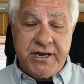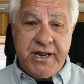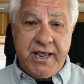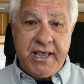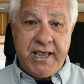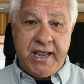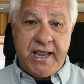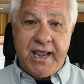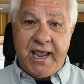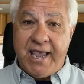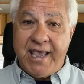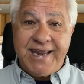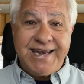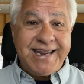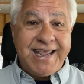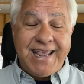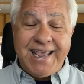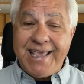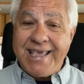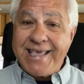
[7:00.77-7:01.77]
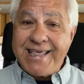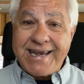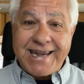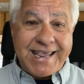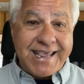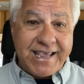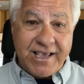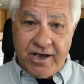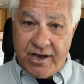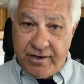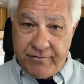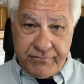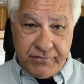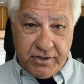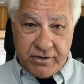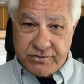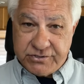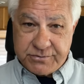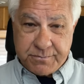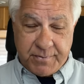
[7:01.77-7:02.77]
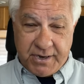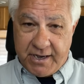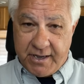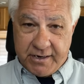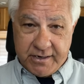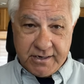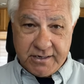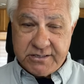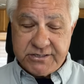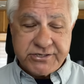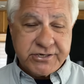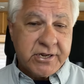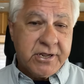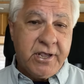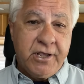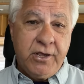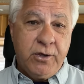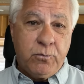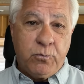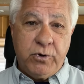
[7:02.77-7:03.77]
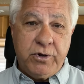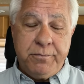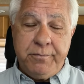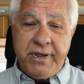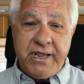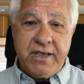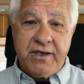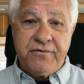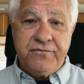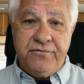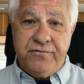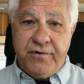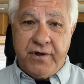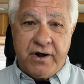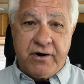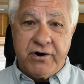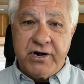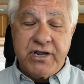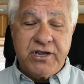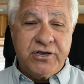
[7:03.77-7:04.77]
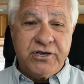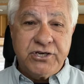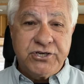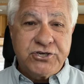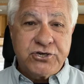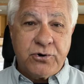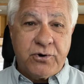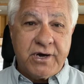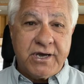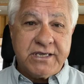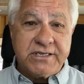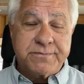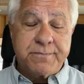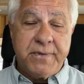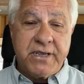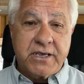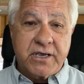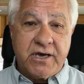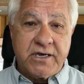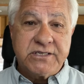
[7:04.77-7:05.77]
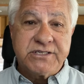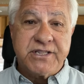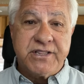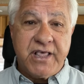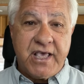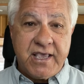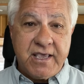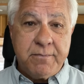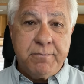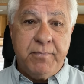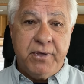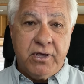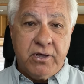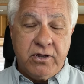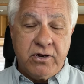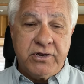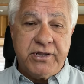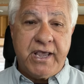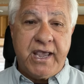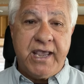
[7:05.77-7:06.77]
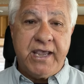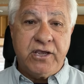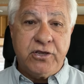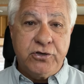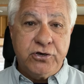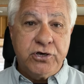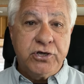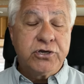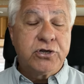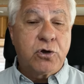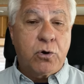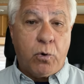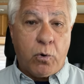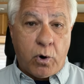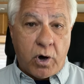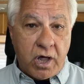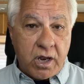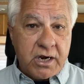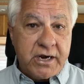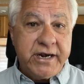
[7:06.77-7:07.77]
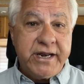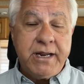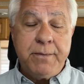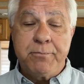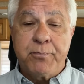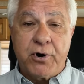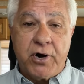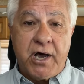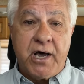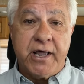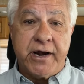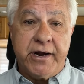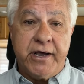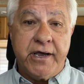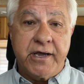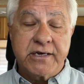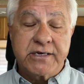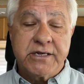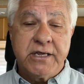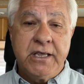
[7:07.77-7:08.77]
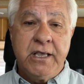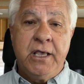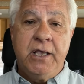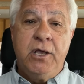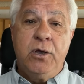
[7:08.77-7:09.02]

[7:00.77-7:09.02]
today. And any of those models would be a very good choice because they build a good quality product